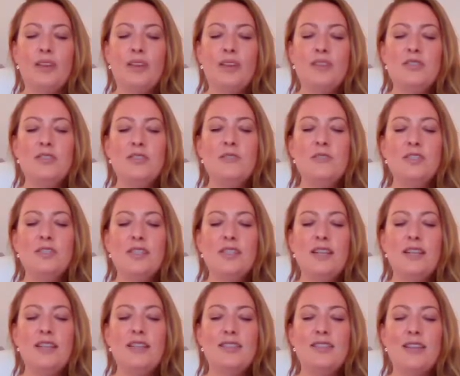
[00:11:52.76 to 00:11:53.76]
and to
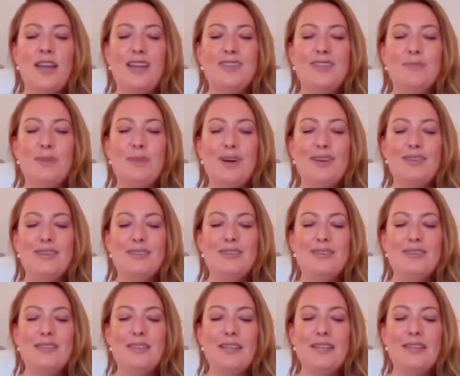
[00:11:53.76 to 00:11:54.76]
facilitate part
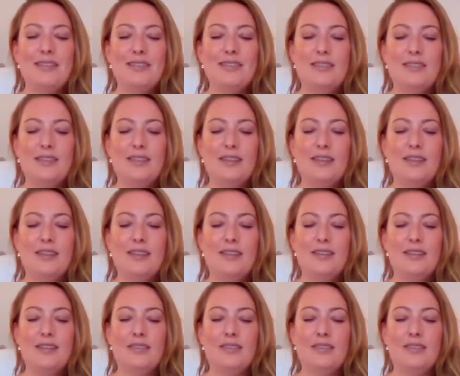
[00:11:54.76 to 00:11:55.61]
of it today.